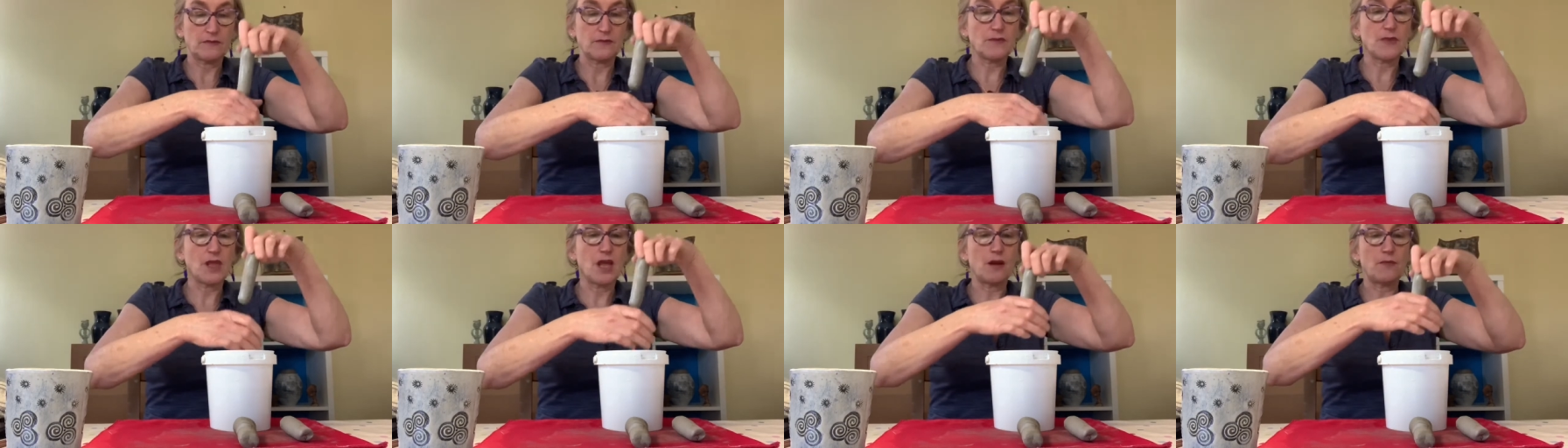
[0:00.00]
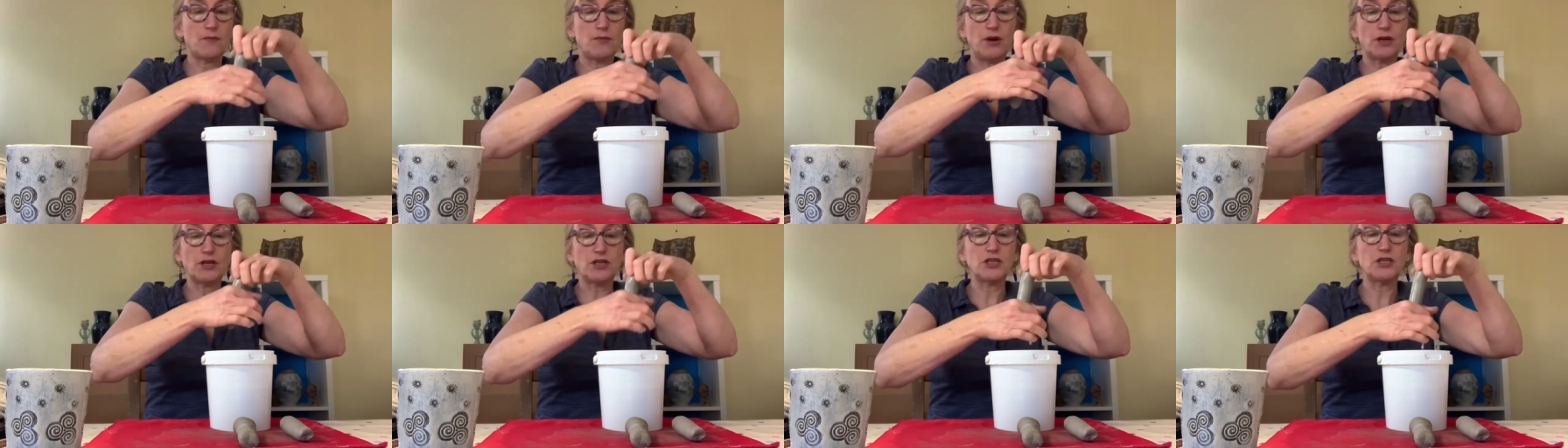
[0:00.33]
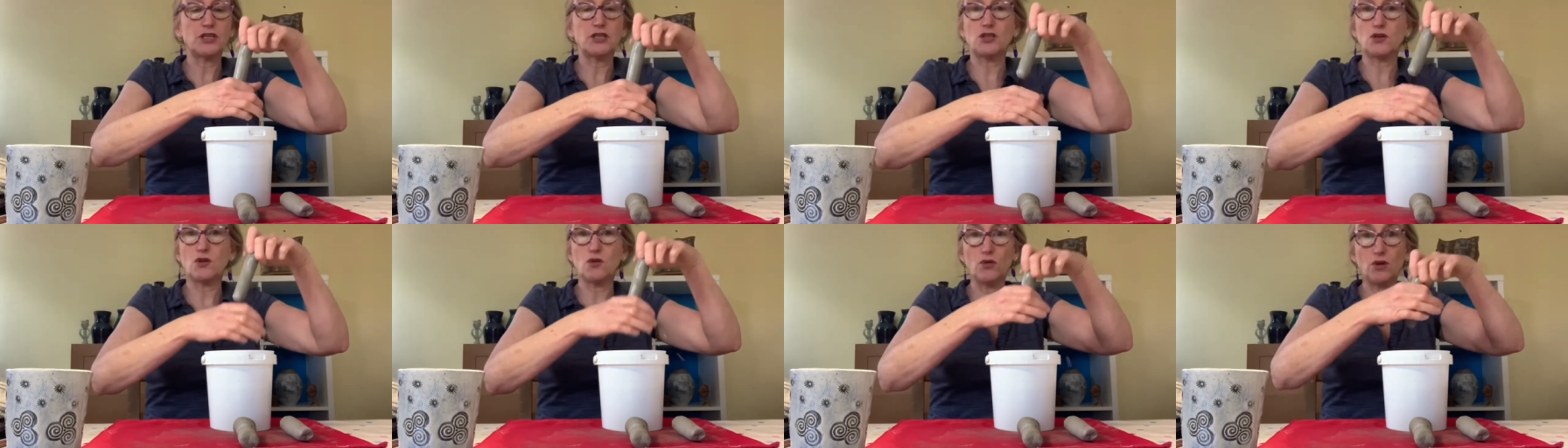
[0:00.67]
And
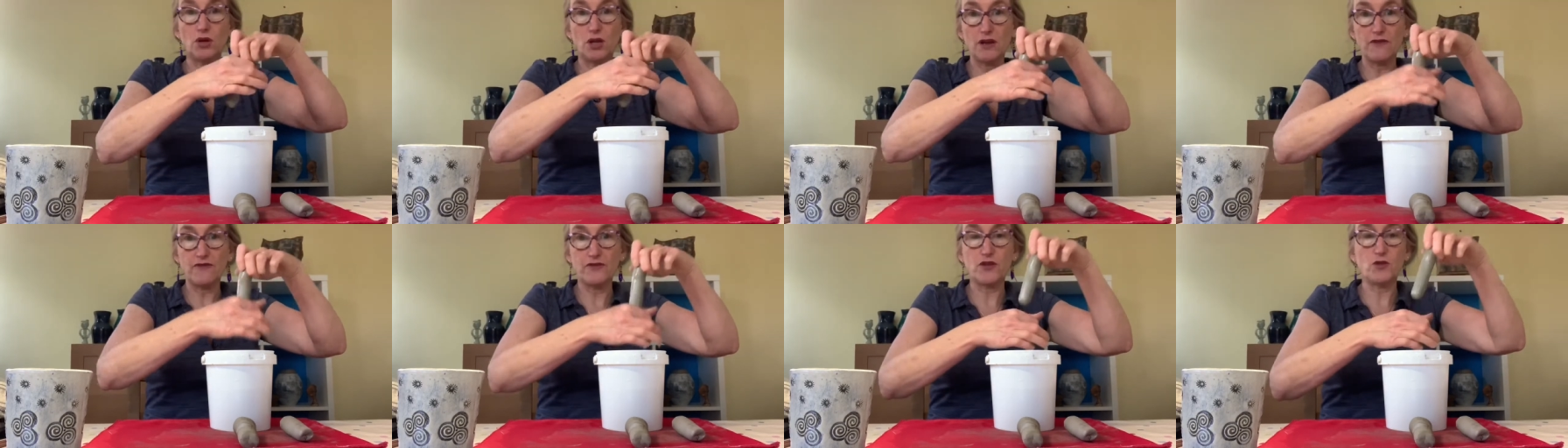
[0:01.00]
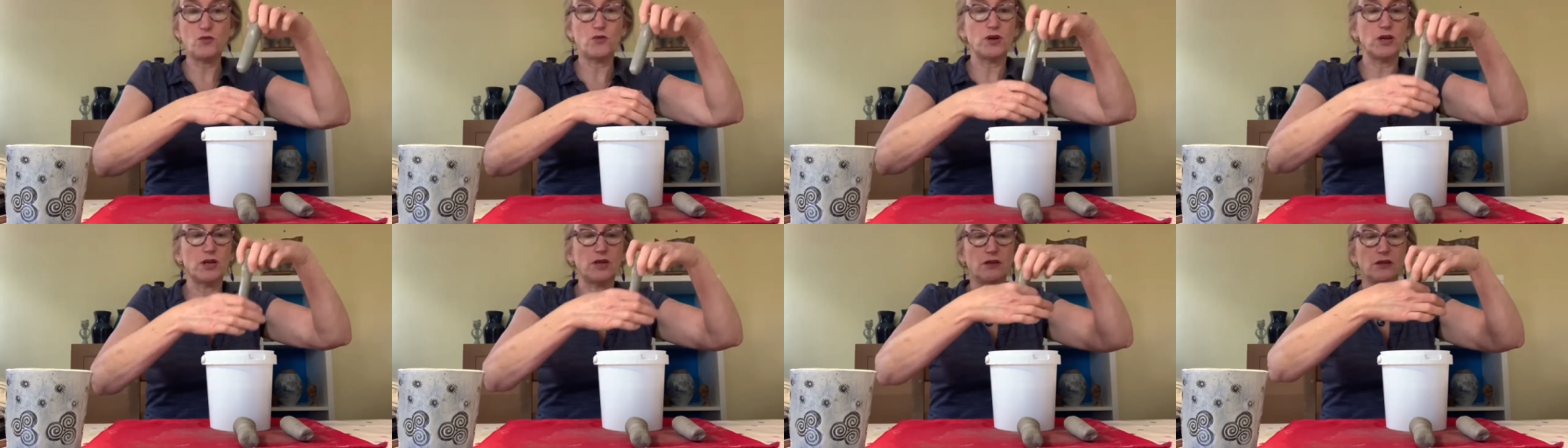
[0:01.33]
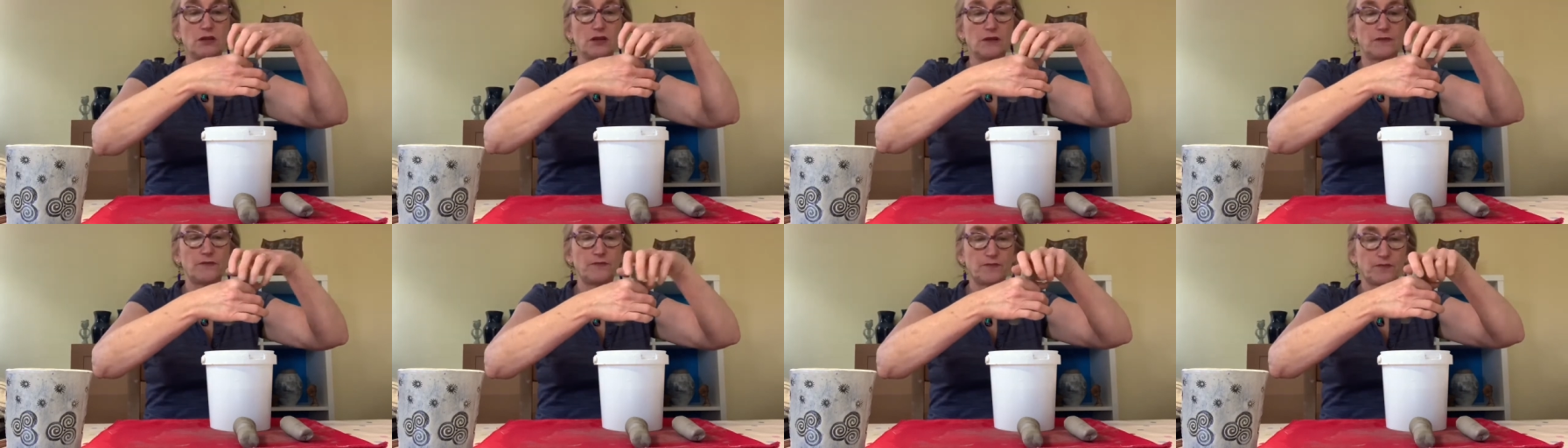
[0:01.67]
potters all over the world
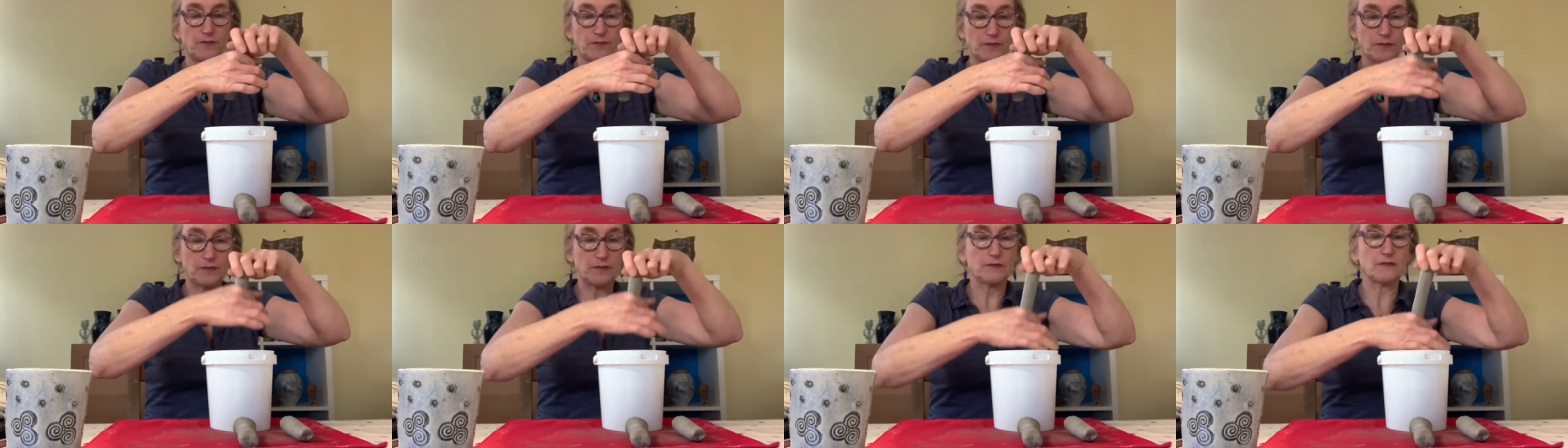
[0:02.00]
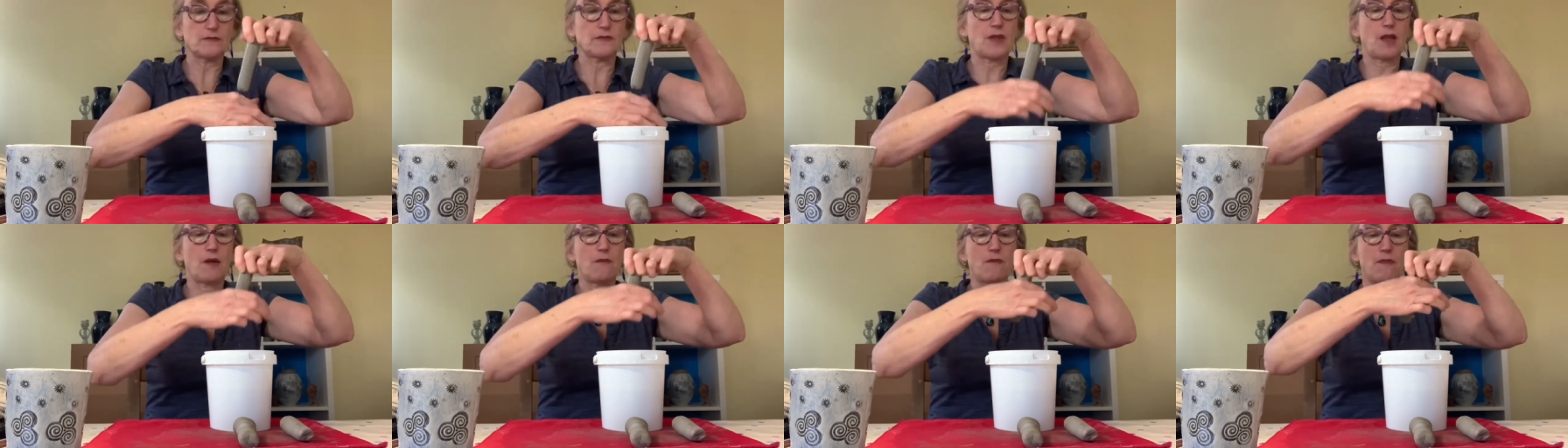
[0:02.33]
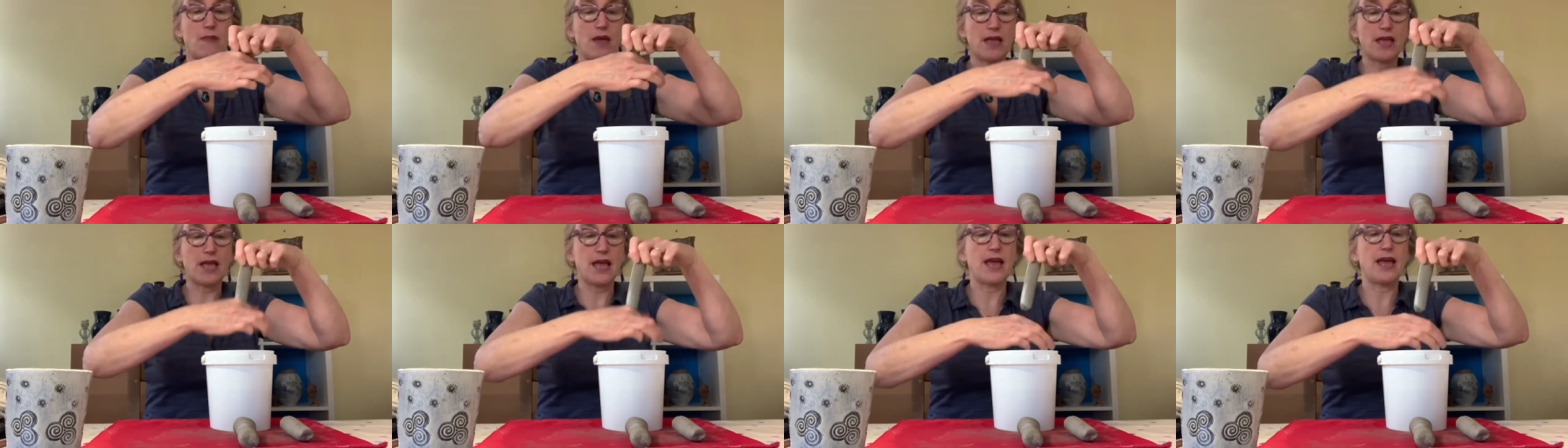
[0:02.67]

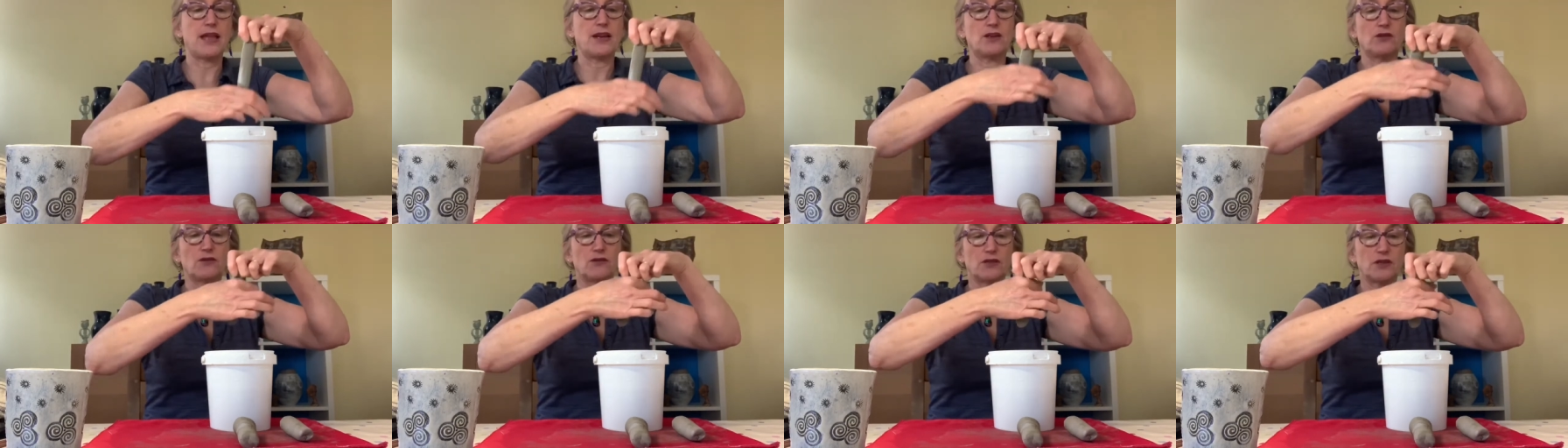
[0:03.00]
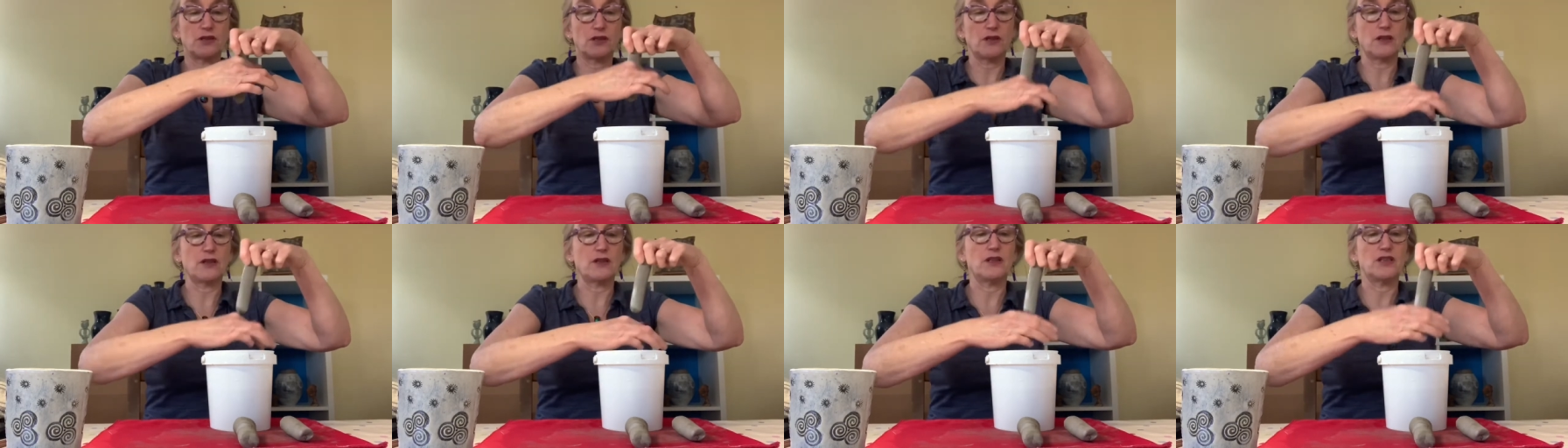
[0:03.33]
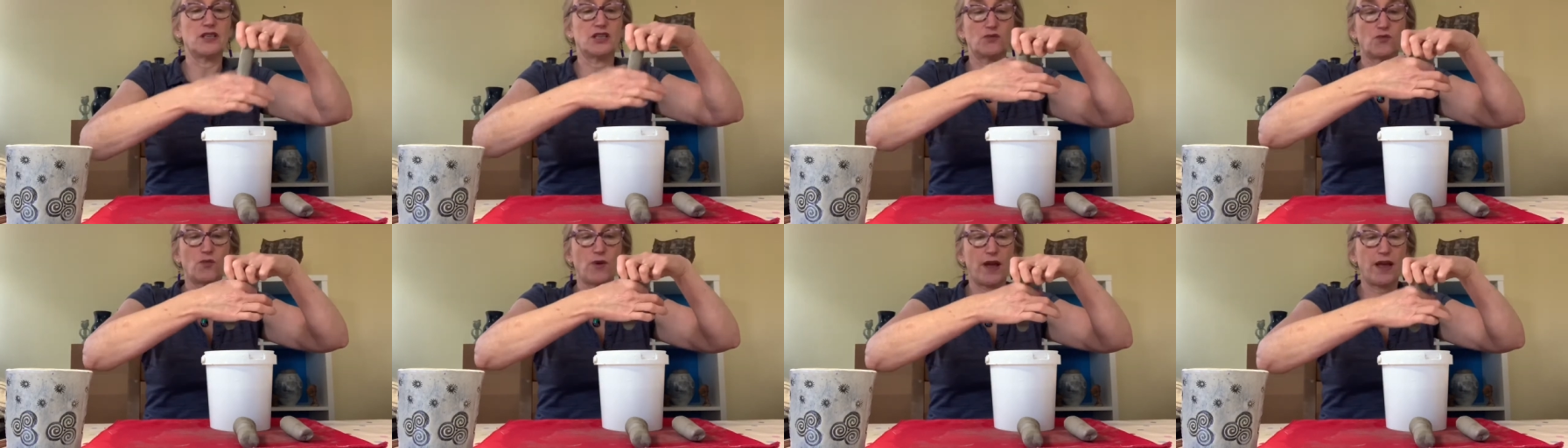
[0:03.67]
make handles
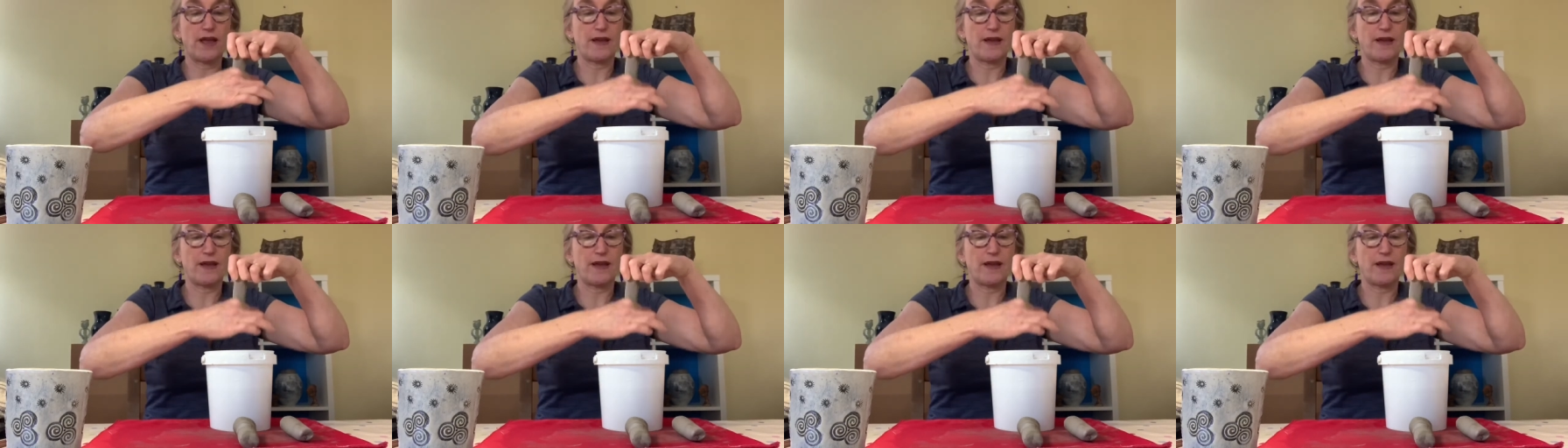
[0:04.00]
this way.